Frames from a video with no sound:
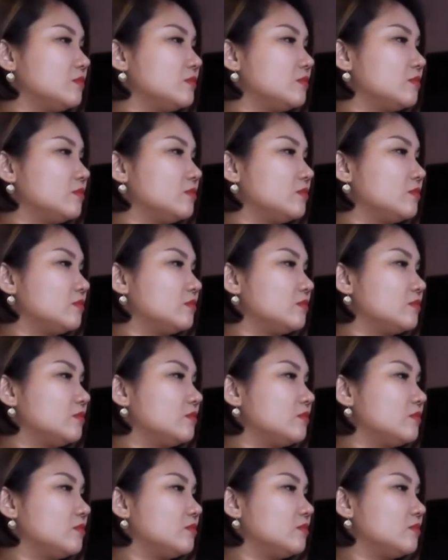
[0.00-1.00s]

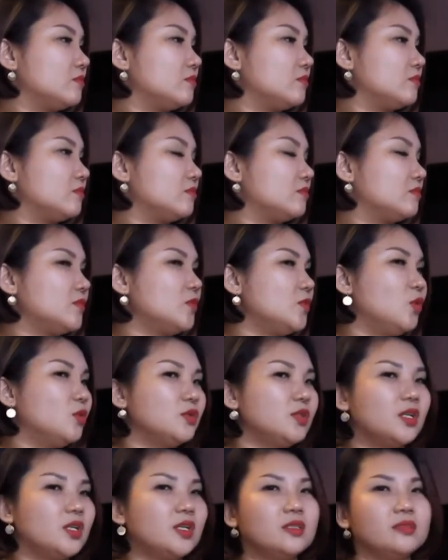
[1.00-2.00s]

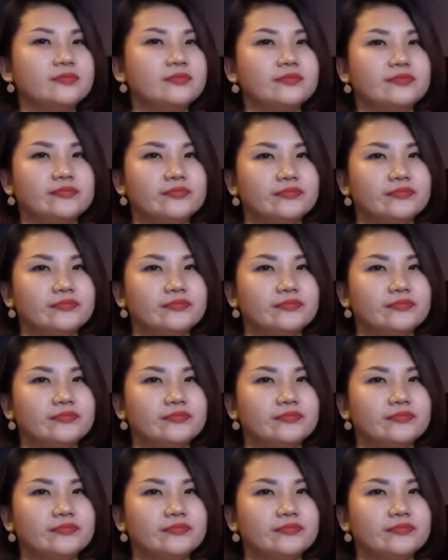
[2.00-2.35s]
No words are spoken by the person on screen.